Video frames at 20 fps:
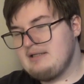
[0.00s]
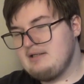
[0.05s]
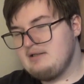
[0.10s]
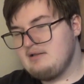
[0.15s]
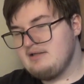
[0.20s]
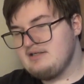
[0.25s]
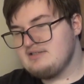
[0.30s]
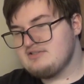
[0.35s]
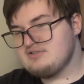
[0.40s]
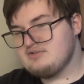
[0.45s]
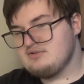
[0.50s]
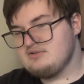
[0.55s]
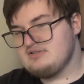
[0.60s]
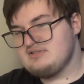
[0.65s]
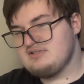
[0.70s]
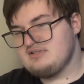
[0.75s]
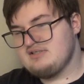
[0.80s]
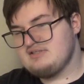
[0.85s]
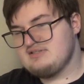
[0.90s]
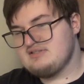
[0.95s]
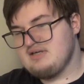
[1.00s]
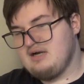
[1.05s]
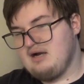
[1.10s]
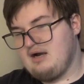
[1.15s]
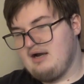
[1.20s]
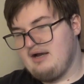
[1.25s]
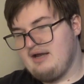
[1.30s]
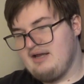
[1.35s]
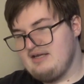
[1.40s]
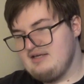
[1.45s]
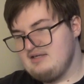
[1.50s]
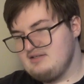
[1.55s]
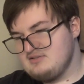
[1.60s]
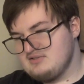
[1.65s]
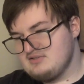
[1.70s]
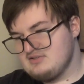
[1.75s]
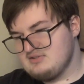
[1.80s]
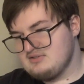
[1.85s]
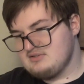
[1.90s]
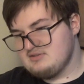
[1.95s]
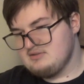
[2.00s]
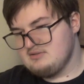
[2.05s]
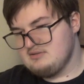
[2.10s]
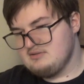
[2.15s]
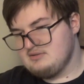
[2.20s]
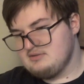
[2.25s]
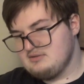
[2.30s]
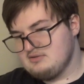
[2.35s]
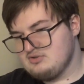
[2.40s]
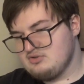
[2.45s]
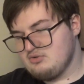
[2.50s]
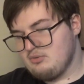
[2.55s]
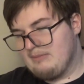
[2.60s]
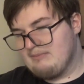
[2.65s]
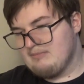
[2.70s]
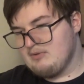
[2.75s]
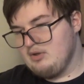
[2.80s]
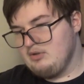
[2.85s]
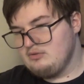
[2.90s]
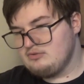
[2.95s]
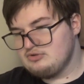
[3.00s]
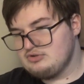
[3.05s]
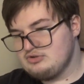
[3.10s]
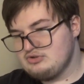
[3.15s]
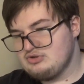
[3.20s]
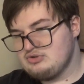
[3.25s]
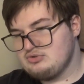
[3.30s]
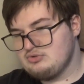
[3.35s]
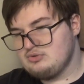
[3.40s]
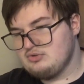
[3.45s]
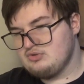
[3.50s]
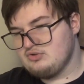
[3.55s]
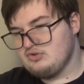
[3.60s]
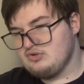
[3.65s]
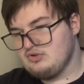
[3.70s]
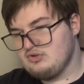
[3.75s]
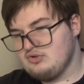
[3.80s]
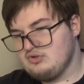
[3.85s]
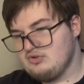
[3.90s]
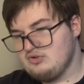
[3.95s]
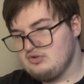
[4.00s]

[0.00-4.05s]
like Surskit's eyes, so I'm not sure.